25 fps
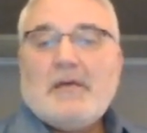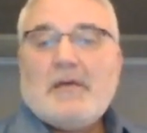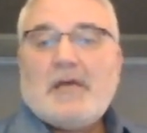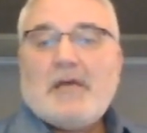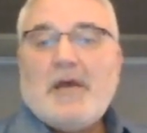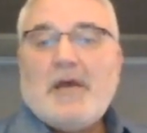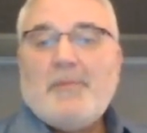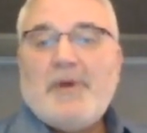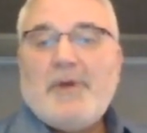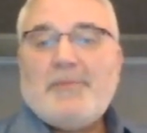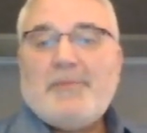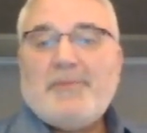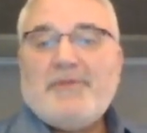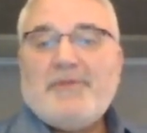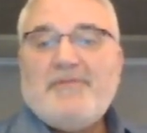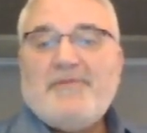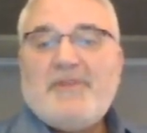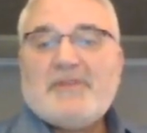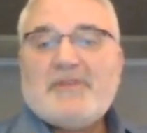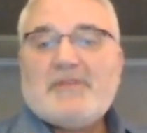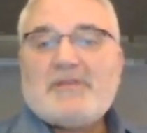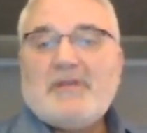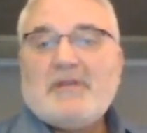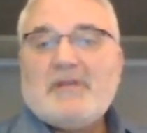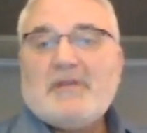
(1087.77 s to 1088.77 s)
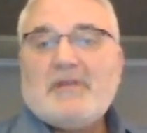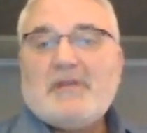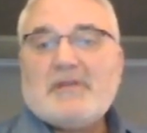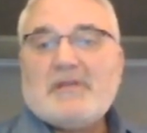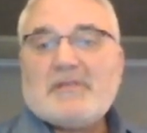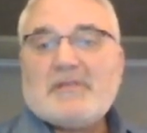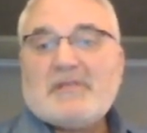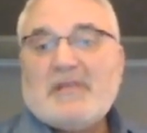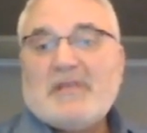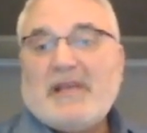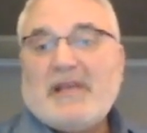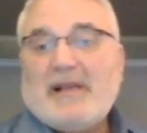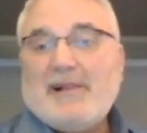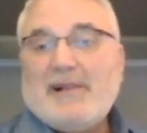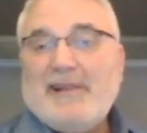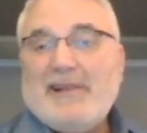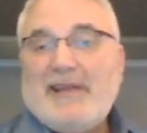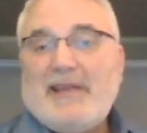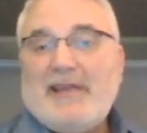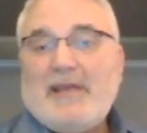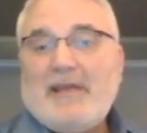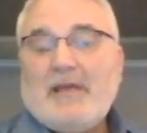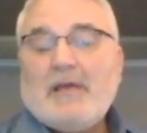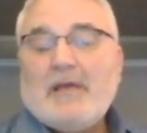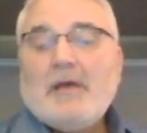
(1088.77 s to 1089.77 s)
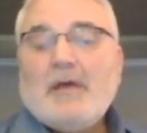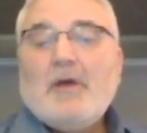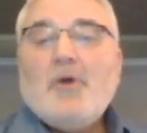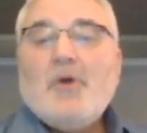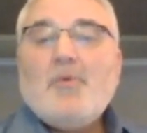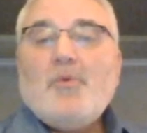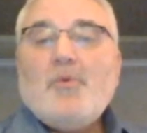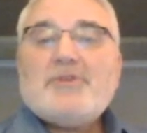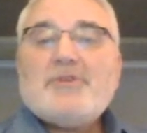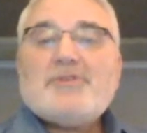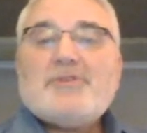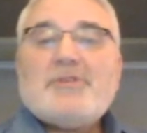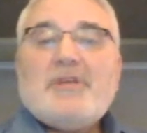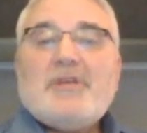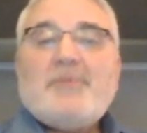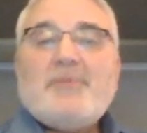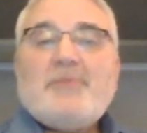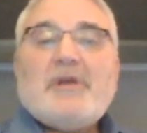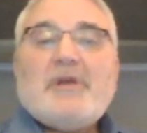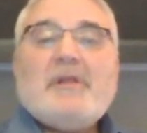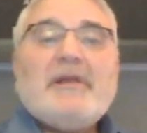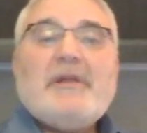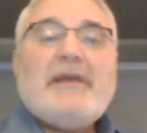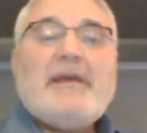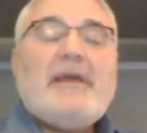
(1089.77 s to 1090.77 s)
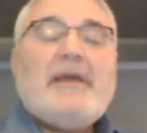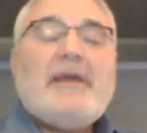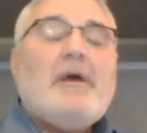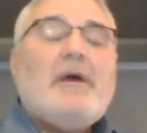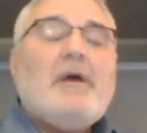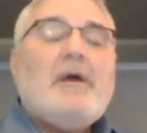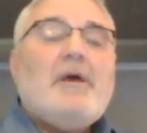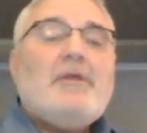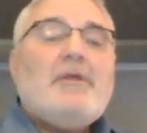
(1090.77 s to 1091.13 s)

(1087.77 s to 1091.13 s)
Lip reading: come up and visit us in clinic, which typically,